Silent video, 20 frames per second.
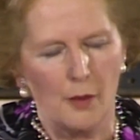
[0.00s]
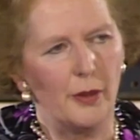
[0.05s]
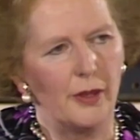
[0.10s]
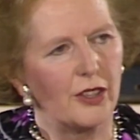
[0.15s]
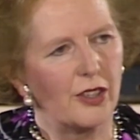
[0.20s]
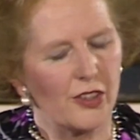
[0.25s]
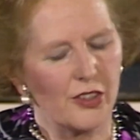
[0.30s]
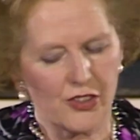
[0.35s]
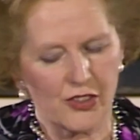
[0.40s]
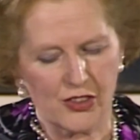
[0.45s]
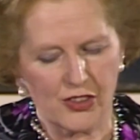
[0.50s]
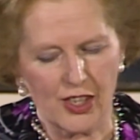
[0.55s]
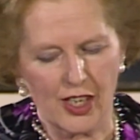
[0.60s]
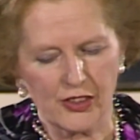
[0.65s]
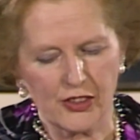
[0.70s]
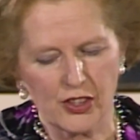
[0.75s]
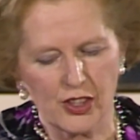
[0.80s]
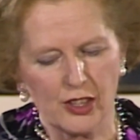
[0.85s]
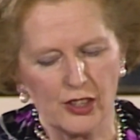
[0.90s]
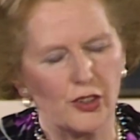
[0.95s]
because
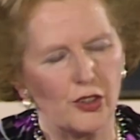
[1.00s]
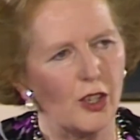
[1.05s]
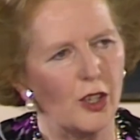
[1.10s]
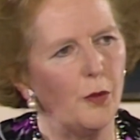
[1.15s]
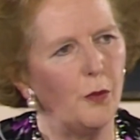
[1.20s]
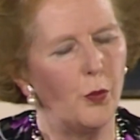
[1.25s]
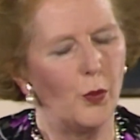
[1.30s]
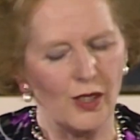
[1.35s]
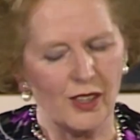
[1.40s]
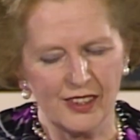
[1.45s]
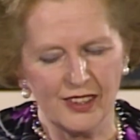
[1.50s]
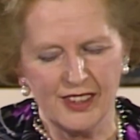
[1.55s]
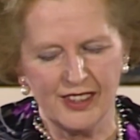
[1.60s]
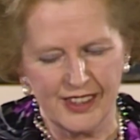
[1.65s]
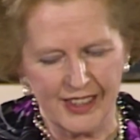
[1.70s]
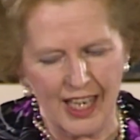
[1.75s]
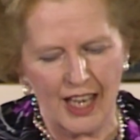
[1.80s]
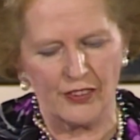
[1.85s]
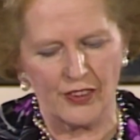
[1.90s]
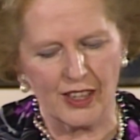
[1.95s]
such a group will
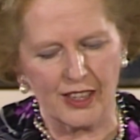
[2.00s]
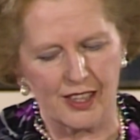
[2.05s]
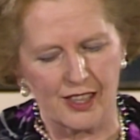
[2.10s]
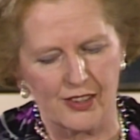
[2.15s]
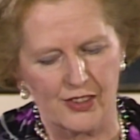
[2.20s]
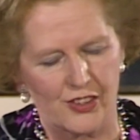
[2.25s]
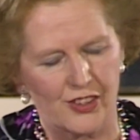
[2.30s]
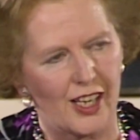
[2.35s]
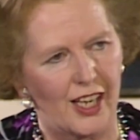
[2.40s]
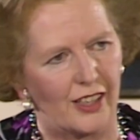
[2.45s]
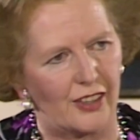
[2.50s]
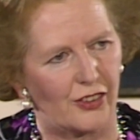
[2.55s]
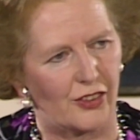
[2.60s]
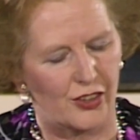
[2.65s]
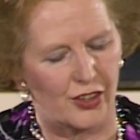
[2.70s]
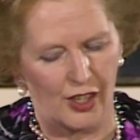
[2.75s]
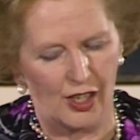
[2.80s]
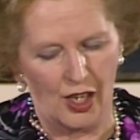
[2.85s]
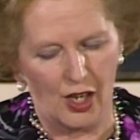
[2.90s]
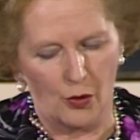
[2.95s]
never
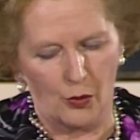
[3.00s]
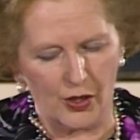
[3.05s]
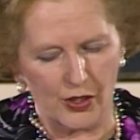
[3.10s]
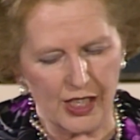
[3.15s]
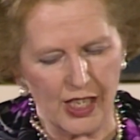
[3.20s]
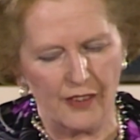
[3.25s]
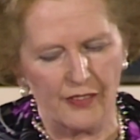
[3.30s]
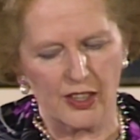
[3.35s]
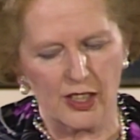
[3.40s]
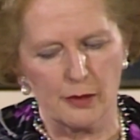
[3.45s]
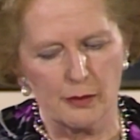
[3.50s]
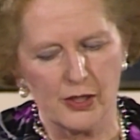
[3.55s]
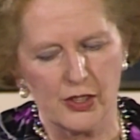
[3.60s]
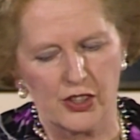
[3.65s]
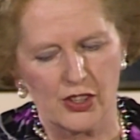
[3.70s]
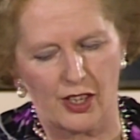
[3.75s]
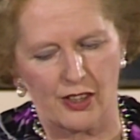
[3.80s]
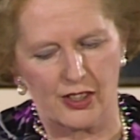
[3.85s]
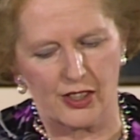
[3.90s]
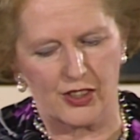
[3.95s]
consent, whatever the
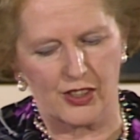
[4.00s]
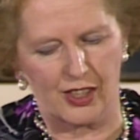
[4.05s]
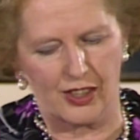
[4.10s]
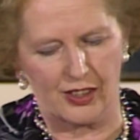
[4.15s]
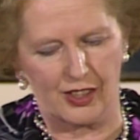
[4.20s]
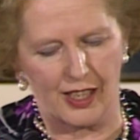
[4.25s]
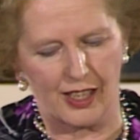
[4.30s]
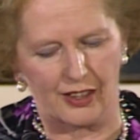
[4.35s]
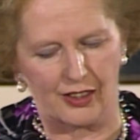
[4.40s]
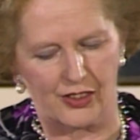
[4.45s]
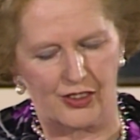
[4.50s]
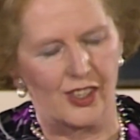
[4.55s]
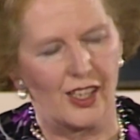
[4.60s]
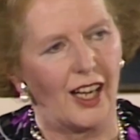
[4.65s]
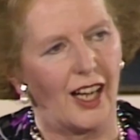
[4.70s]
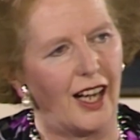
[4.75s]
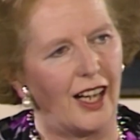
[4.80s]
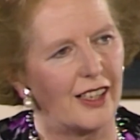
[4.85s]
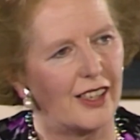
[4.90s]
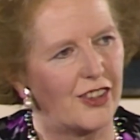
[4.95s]
majority thinks,
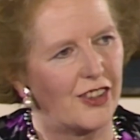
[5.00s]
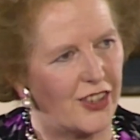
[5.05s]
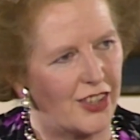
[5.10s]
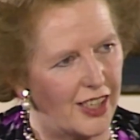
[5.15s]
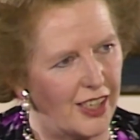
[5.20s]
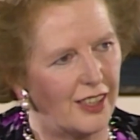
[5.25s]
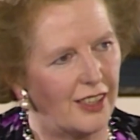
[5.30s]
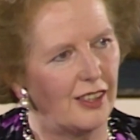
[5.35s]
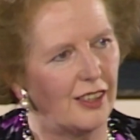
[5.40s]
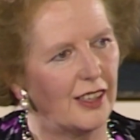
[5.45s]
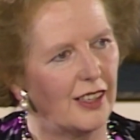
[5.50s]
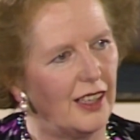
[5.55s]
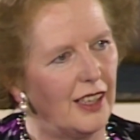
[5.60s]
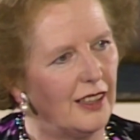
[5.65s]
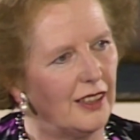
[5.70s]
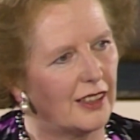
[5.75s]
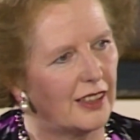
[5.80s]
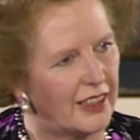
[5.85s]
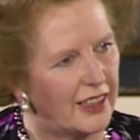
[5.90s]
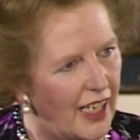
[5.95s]
until
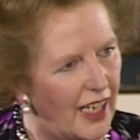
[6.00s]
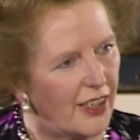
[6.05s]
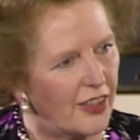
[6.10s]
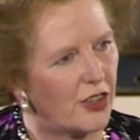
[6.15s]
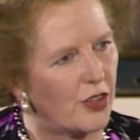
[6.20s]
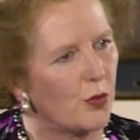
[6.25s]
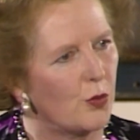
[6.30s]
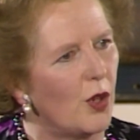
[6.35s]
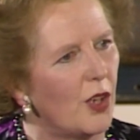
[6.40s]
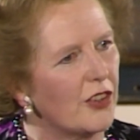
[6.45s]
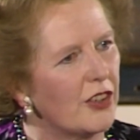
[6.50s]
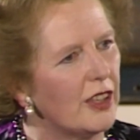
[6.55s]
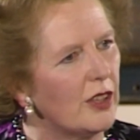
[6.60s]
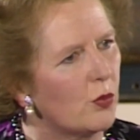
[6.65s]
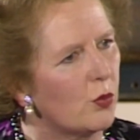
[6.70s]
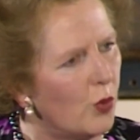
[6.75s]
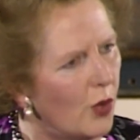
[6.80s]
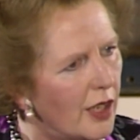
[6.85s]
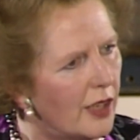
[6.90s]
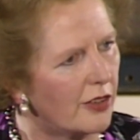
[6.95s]
it gets what
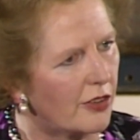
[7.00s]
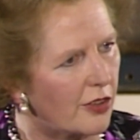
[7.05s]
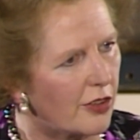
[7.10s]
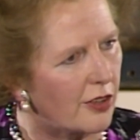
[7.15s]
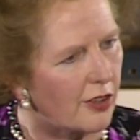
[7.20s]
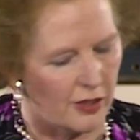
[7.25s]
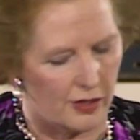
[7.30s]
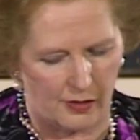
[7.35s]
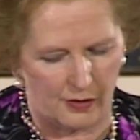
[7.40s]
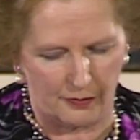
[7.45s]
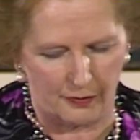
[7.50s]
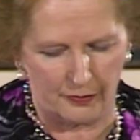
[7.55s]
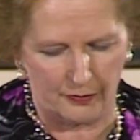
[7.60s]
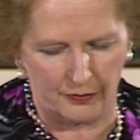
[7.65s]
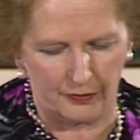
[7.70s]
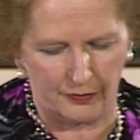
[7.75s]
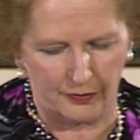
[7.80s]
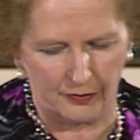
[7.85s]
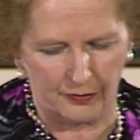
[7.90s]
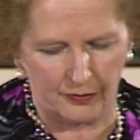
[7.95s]
it wants.
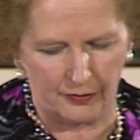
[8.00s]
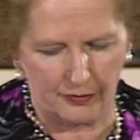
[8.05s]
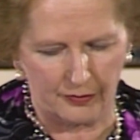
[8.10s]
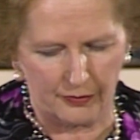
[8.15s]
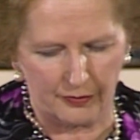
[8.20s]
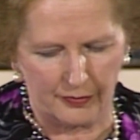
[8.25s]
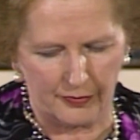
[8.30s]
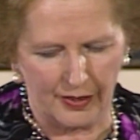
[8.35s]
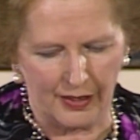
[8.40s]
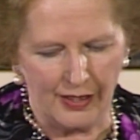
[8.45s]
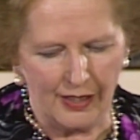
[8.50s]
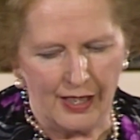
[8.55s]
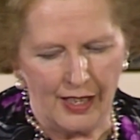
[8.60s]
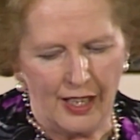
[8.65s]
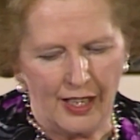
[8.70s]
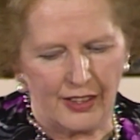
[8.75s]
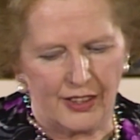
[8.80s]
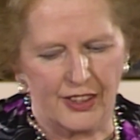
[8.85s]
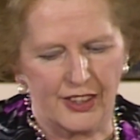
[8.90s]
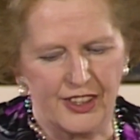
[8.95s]

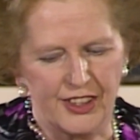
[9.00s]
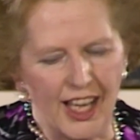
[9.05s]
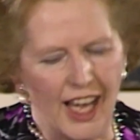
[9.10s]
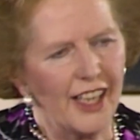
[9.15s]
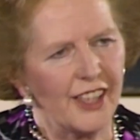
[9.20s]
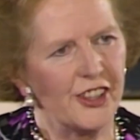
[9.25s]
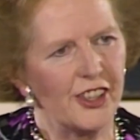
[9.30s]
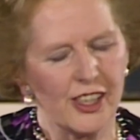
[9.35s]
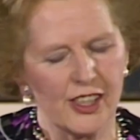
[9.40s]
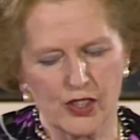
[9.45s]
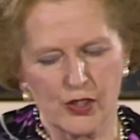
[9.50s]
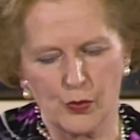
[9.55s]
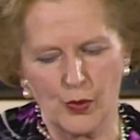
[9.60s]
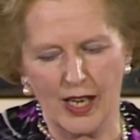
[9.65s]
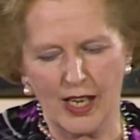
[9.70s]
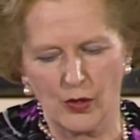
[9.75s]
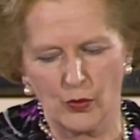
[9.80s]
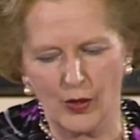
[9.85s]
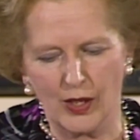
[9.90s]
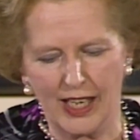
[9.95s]
That is
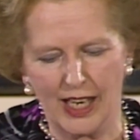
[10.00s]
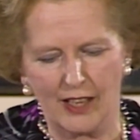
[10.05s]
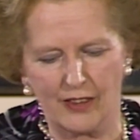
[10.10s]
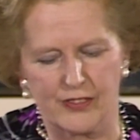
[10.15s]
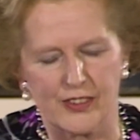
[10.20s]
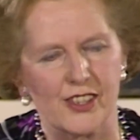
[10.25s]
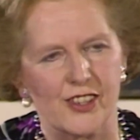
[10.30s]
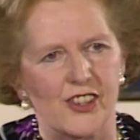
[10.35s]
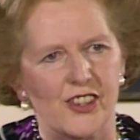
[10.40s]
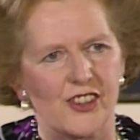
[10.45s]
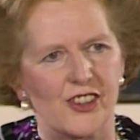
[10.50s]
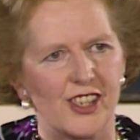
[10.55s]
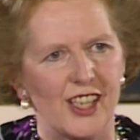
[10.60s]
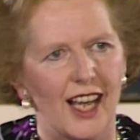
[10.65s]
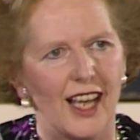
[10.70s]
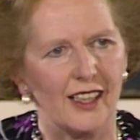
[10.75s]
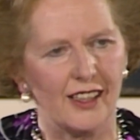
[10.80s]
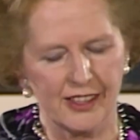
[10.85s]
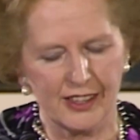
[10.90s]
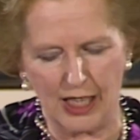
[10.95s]
when we have to
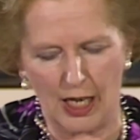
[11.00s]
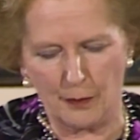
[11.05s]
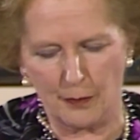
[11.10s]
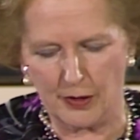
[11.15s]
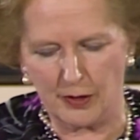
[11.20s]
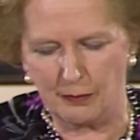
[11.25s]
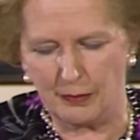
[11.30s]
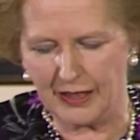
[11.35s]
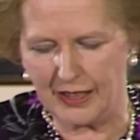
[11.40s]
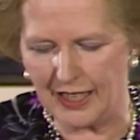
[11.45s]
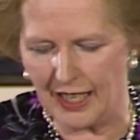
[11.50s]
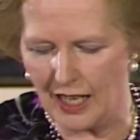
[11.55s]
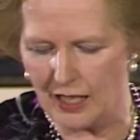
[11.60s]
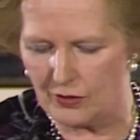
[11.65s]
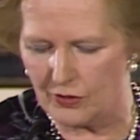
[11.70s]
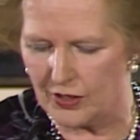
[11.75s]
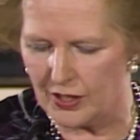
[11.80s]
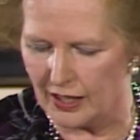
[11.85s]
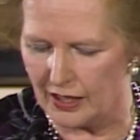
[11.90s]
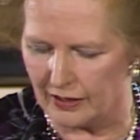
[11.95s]
stand up and be
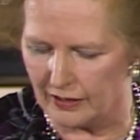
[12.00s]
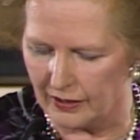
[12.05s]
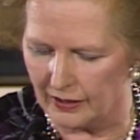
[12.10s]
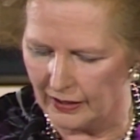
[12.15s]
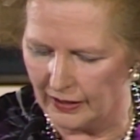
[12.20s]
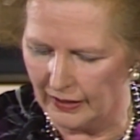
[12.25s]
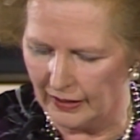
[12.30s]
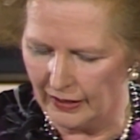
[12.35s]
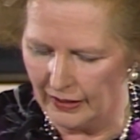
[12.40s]
counted.